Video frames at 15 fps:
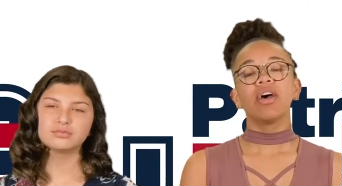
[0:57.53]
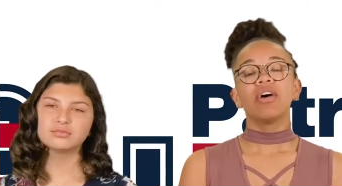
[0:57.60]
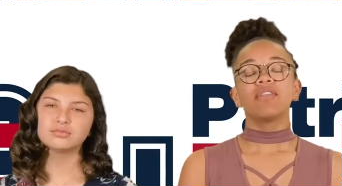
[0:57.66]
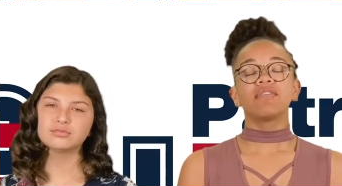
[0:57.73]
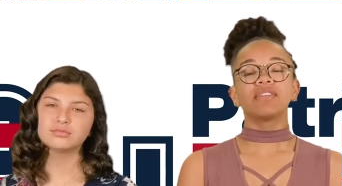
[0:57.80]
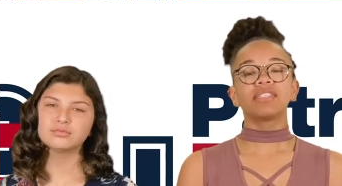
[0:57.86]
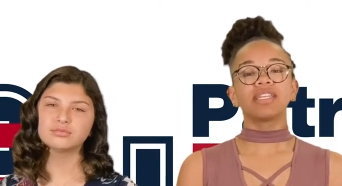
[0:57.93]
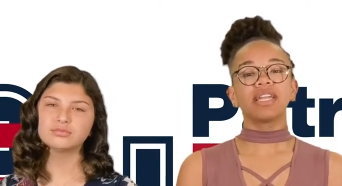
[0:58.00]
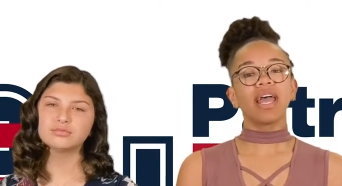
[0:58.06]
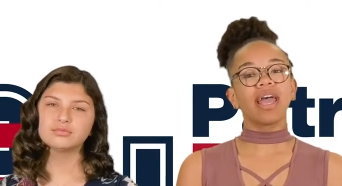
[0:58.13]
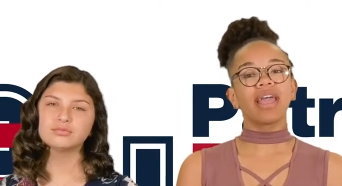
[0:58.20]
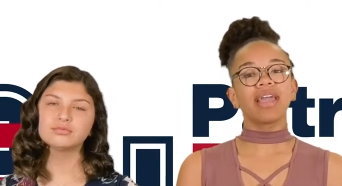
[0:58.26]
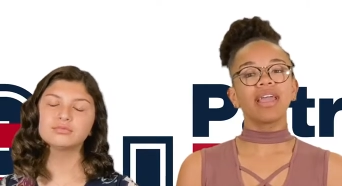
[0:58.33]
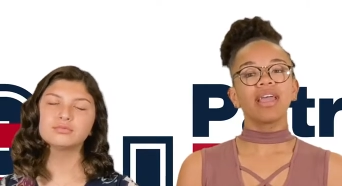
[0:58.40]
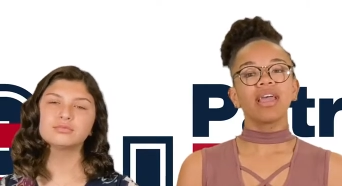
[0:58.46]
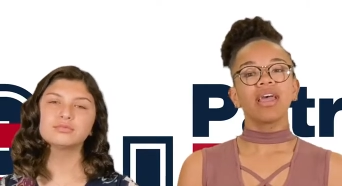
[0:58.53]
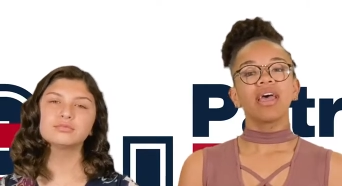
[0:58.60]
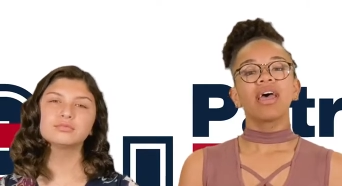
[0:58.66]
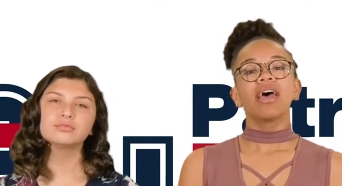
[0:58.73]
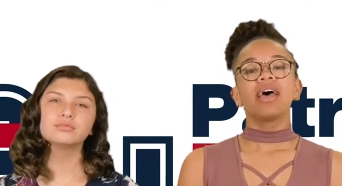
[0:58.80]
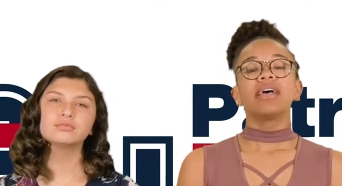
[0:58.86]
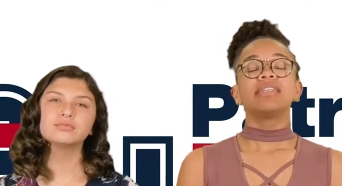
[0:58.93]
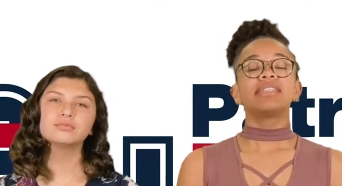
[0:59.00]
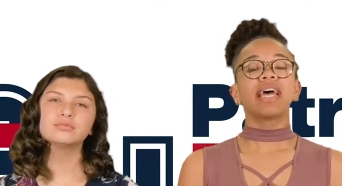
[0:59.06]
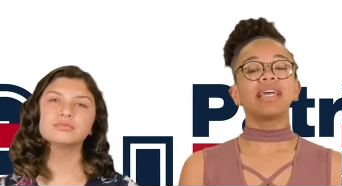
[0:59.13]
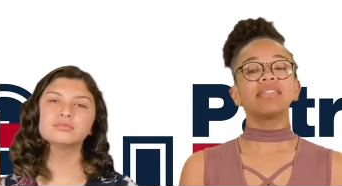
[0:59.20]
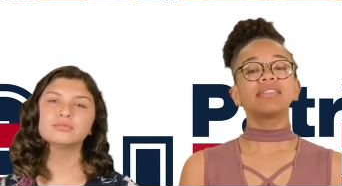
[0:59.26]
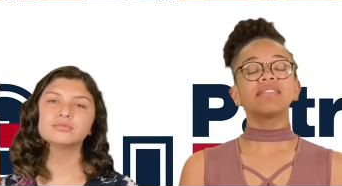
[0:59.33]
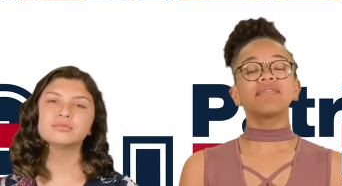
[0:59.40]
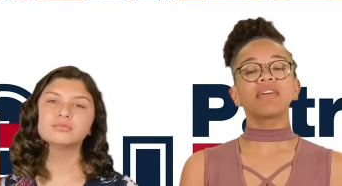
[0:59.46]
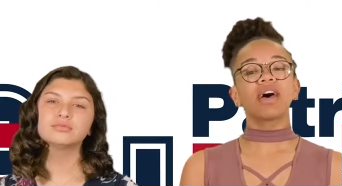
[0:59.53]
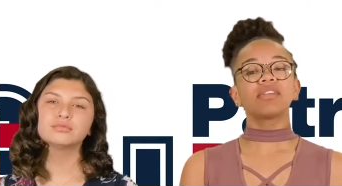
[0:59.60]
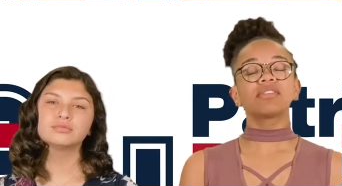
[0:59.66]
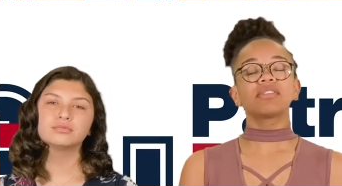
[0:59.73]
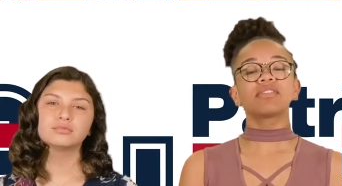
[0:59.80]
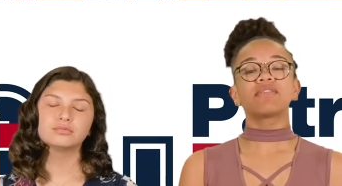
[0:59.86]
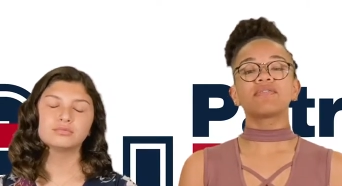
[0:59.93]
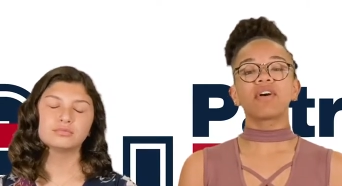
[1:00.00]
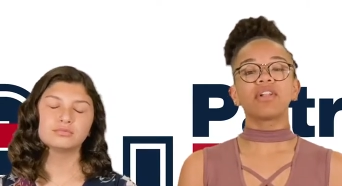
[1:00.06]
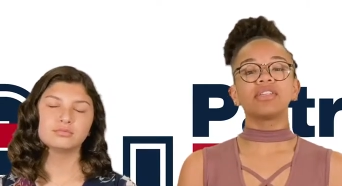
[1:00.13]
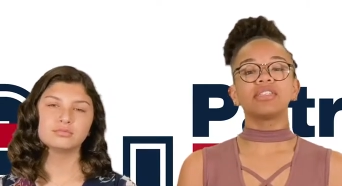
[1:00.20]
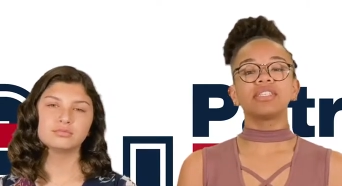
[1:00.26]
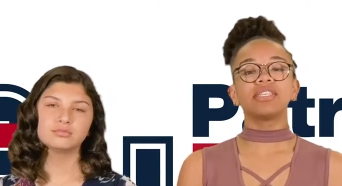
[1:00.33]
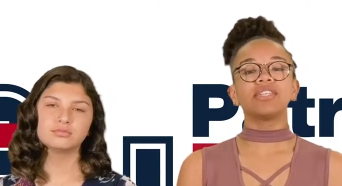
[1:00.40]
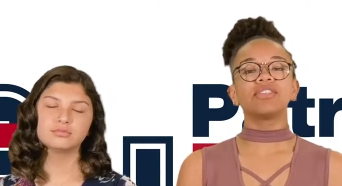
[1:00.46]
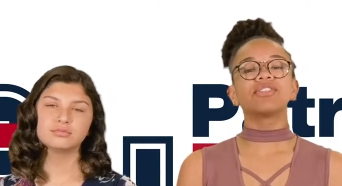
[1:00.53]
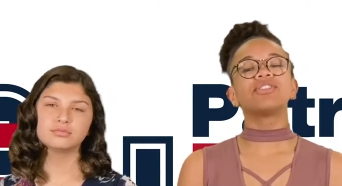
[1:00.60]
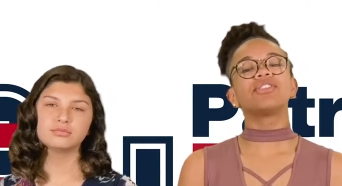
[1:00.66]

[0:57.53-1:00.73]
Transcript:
Speaker 1: For today, tens of thousands of volunteers,